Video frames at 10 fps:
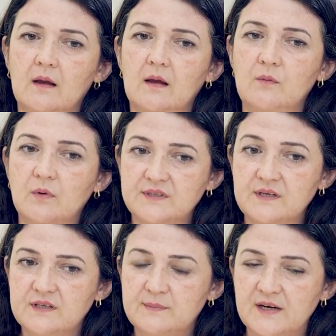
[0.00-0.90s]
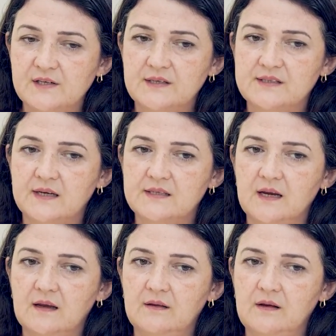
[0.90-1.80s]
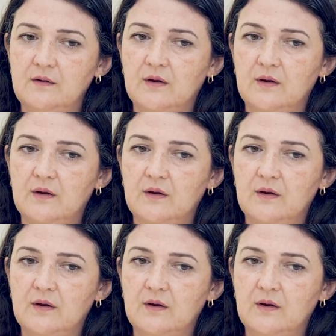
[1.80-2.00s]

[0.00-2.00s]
He was in a specialist setting in the